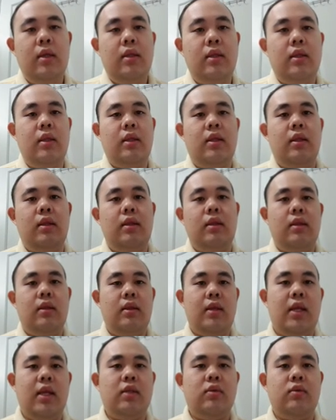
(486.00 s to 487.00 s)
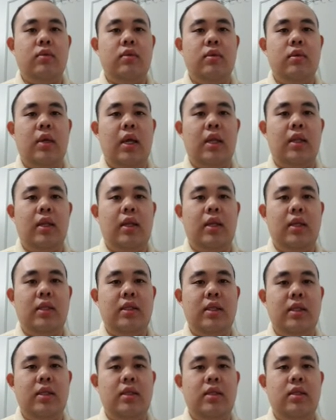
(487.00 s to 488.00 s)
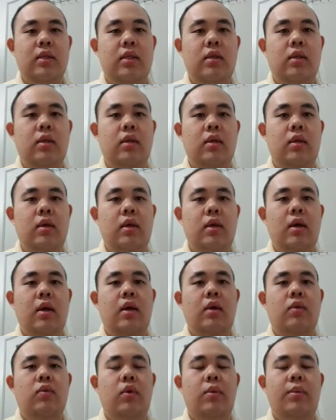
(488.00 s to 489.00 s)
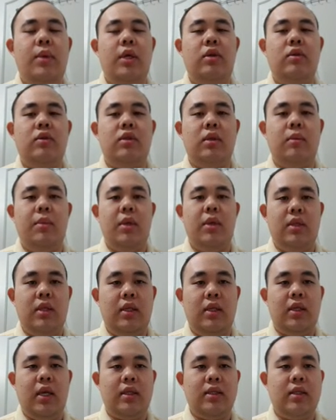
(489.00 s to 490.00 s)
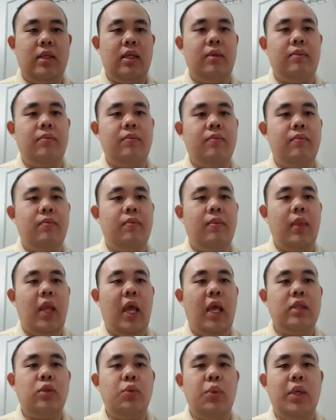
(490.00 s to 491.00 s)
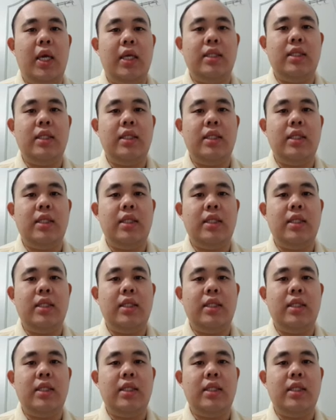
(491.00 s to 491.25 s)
The next analysis will be usability testing. As we can